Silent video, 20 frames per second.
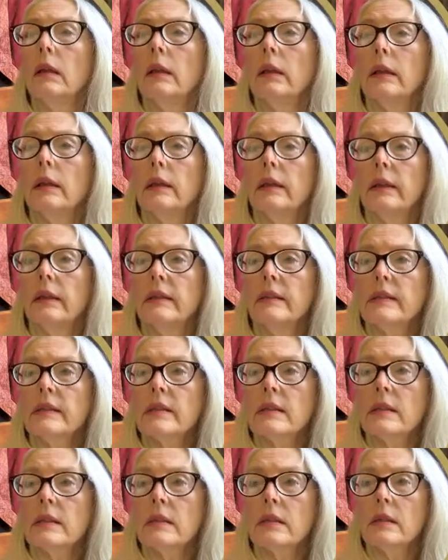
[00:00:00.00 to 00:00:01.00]

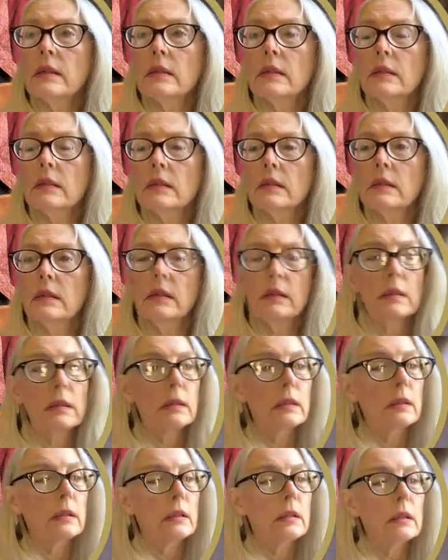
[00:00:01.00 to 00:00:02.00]
is
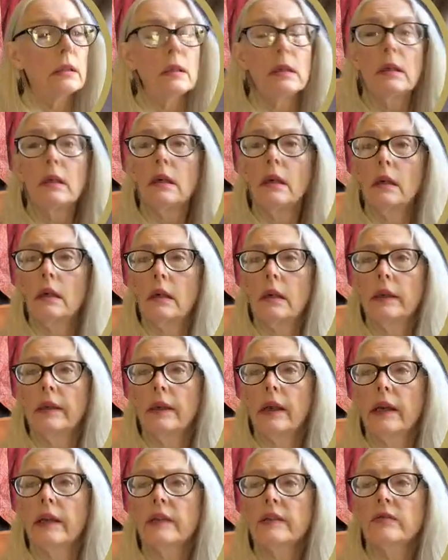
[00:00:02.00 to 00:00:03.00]
a
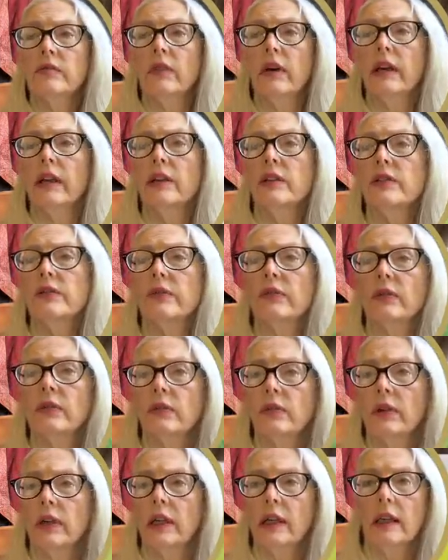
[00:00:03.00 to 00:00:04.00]
nice range of
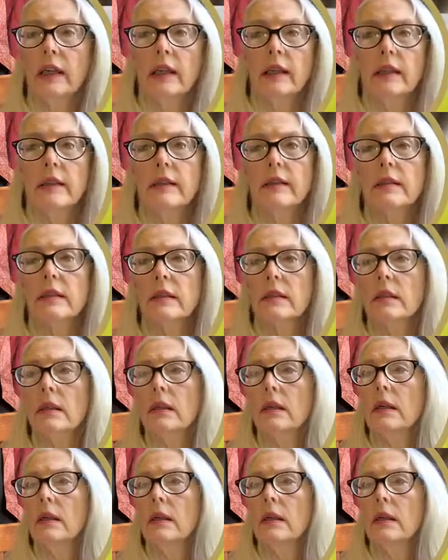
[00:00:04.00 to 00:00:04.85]
greens,